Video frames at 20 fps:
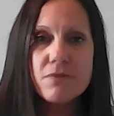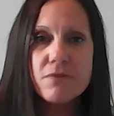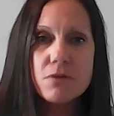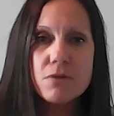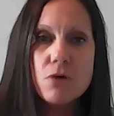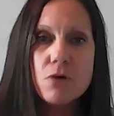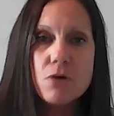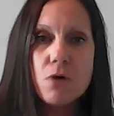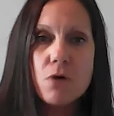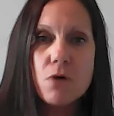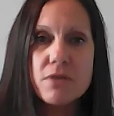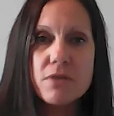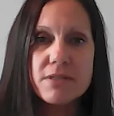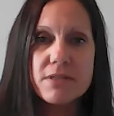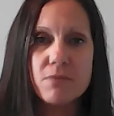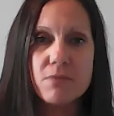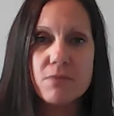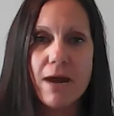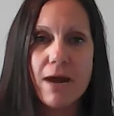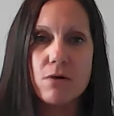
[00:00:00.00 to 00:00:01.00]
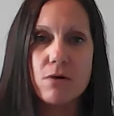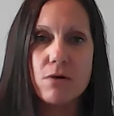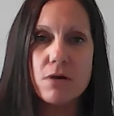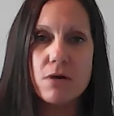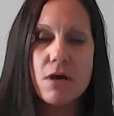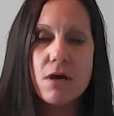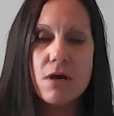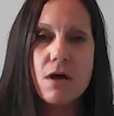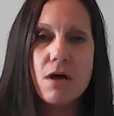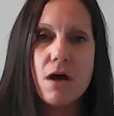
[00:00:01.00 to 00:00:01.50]
you go this route
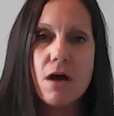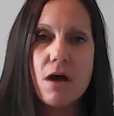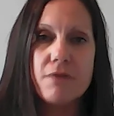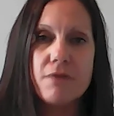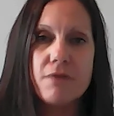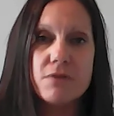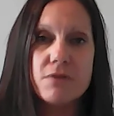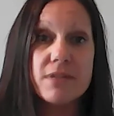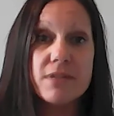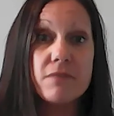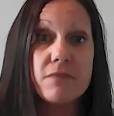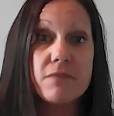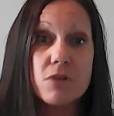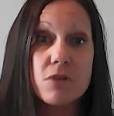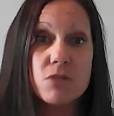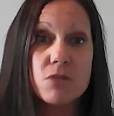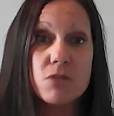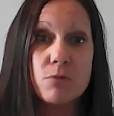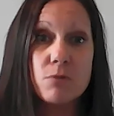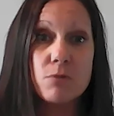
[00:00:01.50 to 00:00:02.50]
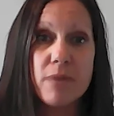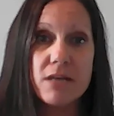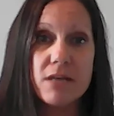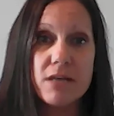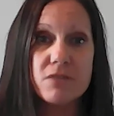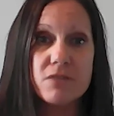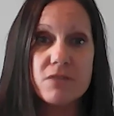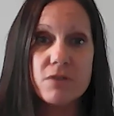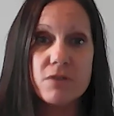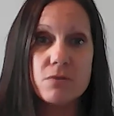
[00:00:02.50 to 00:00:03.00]
of using virtual
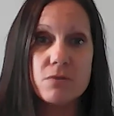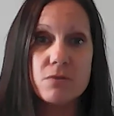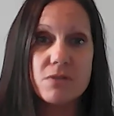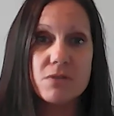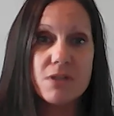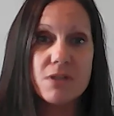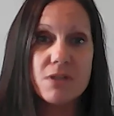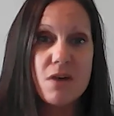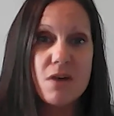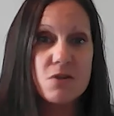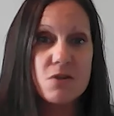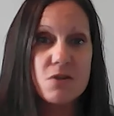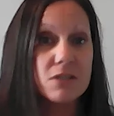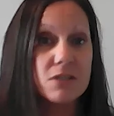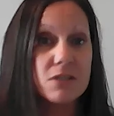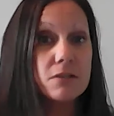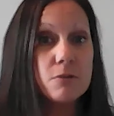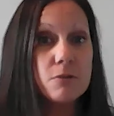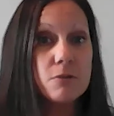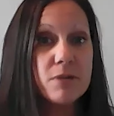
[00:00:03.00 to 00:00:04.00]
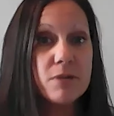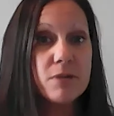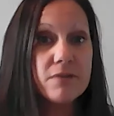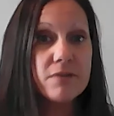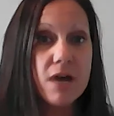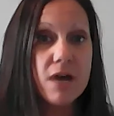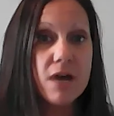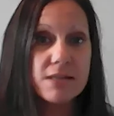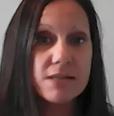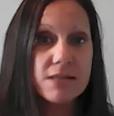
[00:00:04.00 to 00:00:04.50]
page views, there's a little bit
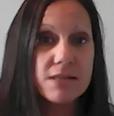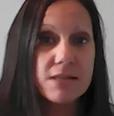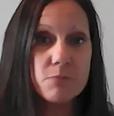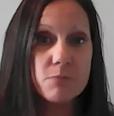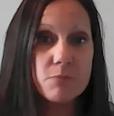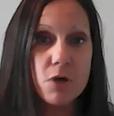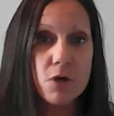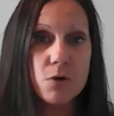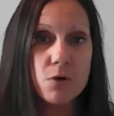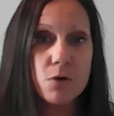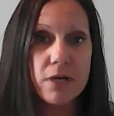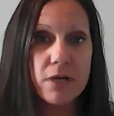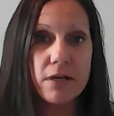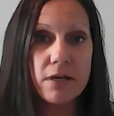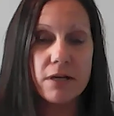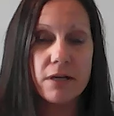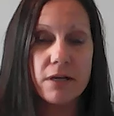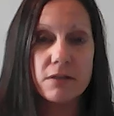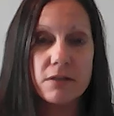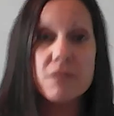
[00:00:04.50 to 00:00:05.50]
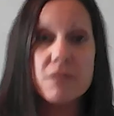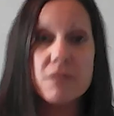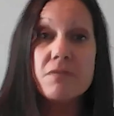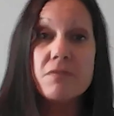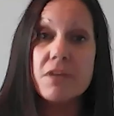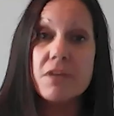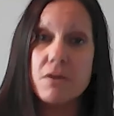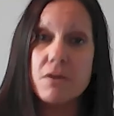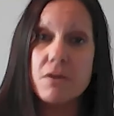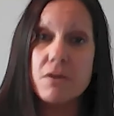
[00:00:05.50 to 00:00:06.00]
of custom coding and
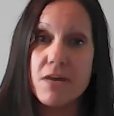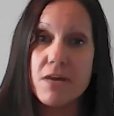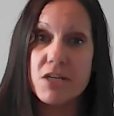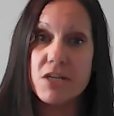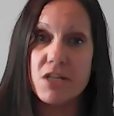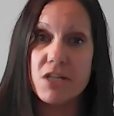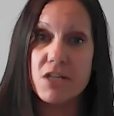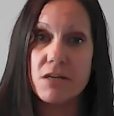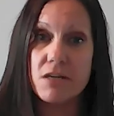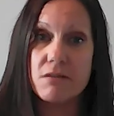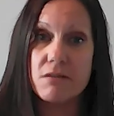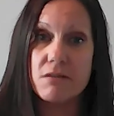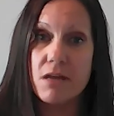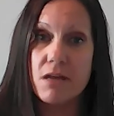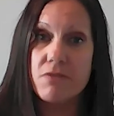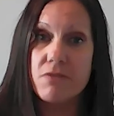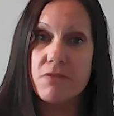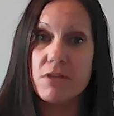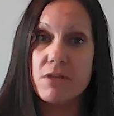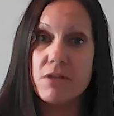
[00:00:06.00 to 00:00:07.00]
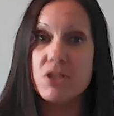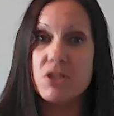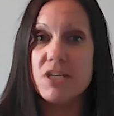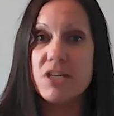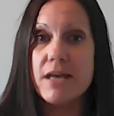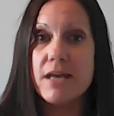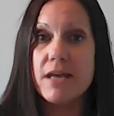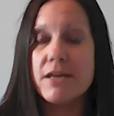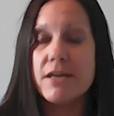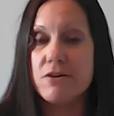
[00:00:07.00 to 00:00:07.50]
configuration in the
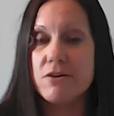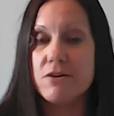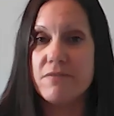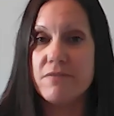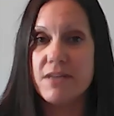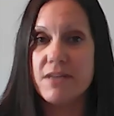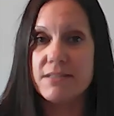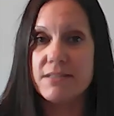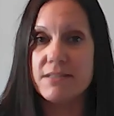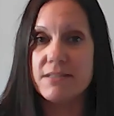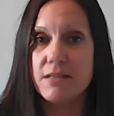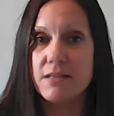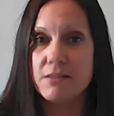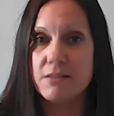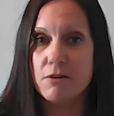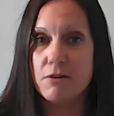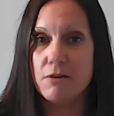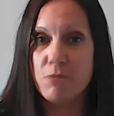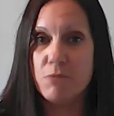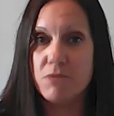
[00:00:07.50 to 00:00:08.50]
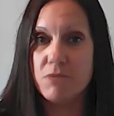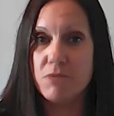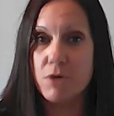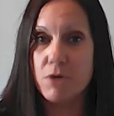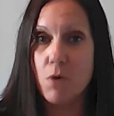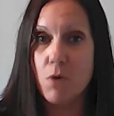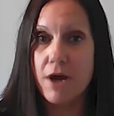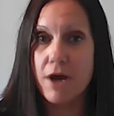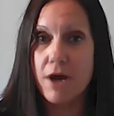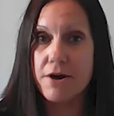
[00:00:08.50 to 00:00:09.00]
GA interface that's going to be
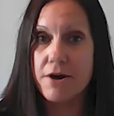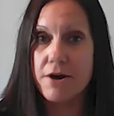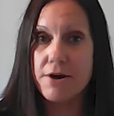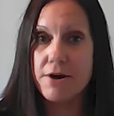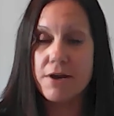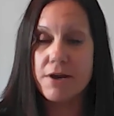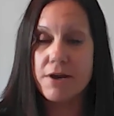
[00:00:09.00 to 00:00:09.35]
required.